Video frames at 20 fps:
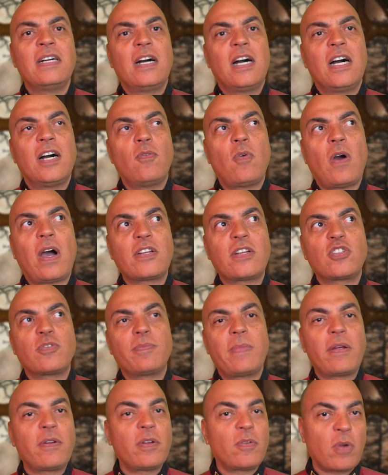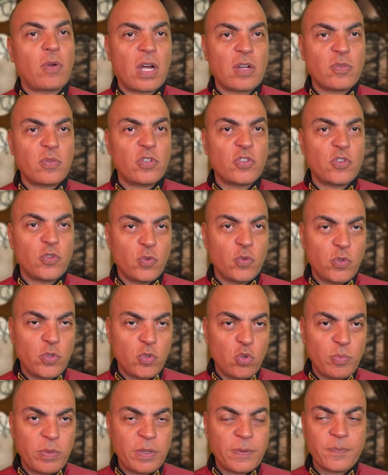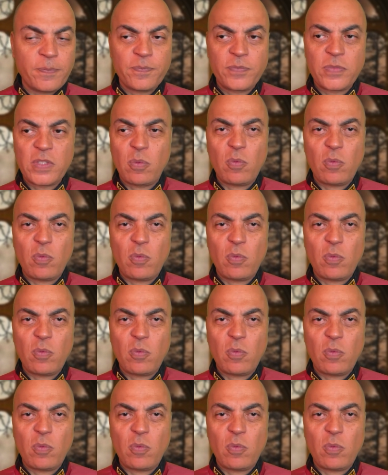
Watch Mary Rodwell, The New Human.